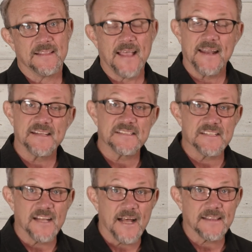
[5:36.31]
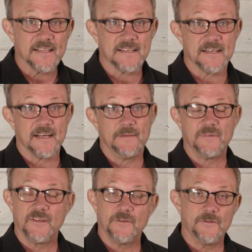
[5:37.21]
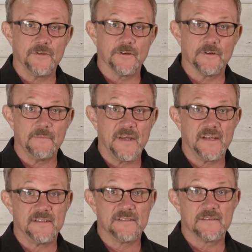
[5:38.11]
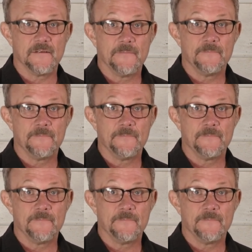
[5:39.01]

that is not the time to do your amends.